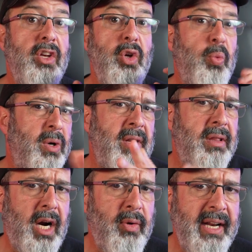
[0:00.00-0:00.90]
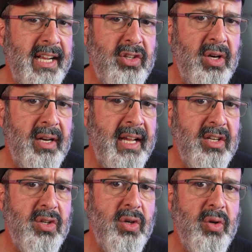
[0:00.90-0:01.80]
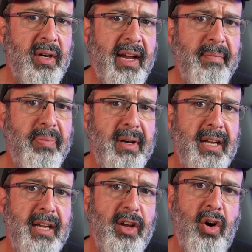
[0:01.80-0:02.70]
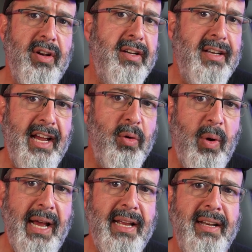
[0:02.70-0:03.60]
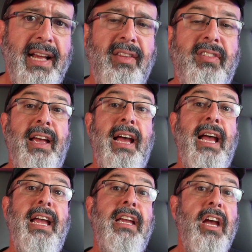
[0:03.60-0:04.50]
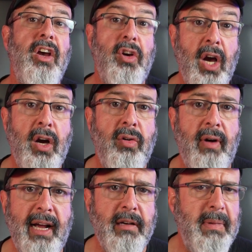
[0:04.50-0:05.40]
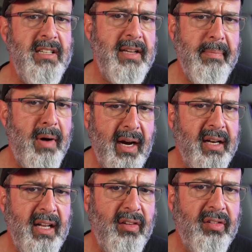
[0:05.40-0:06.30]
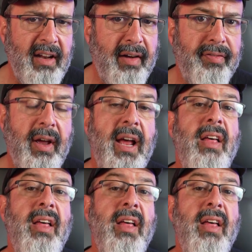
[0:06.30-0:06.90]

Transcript: You wouldn't throw an intern into your company on day one and hey, go write me some marketing stuff.